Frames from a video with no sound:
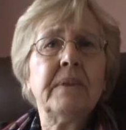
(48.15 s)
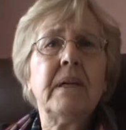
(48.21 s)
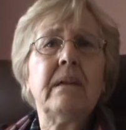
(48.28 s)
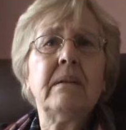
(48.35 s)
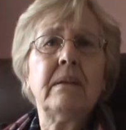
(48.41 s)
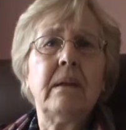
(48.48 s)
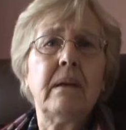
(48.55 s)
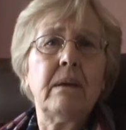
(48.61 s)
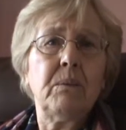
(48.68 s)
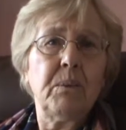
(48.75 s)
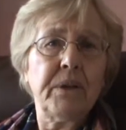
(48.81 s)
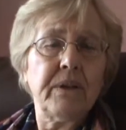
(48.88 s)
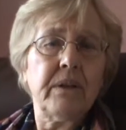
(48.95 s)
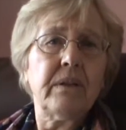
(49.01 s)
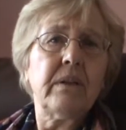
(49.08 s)
Wow. And they
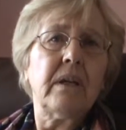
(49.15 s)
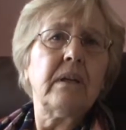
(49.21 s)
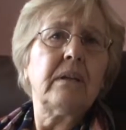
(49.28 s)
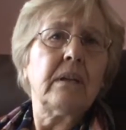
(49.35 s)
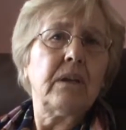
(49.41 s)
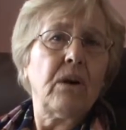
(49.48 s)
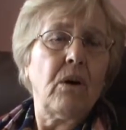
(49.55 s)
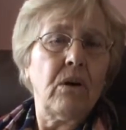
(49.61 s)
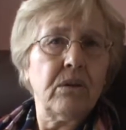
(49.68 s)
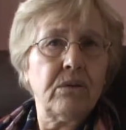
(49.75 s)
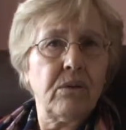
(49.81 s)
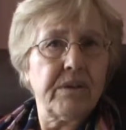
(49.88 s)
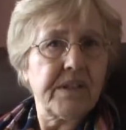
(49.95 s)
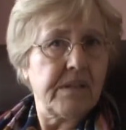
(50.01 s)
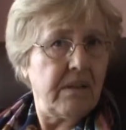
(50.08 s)
were at the
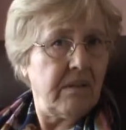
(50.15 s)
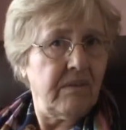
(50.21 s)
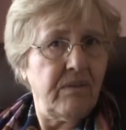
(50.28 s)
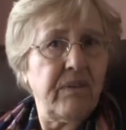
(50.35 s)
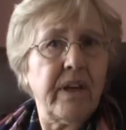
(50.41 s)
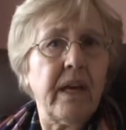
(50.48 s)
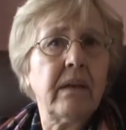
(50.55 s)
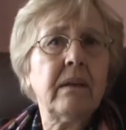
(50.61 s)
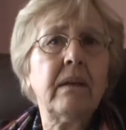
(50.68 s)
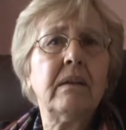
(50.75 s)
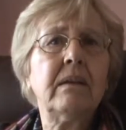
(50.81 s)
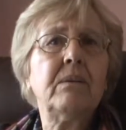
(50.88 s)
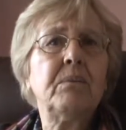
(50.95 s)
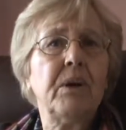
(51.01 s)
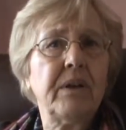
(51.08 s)
Congress in
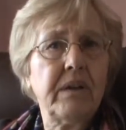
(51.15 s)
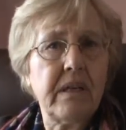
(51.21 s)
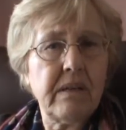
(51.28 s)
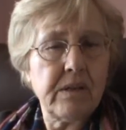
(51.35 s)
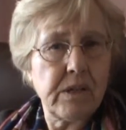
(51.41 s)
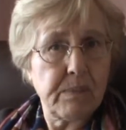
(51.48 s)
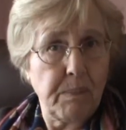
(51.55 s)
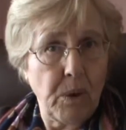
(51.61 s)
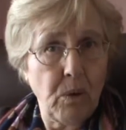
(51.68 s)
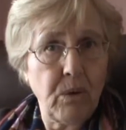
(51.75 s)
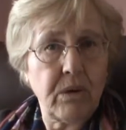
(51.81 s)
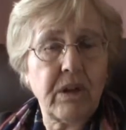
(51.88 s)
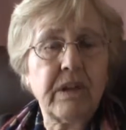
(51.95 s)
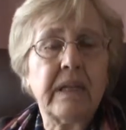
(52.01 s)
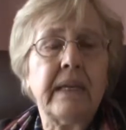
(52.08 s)
Vienna where he
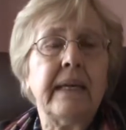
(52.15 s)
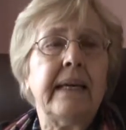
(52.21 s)
spoke.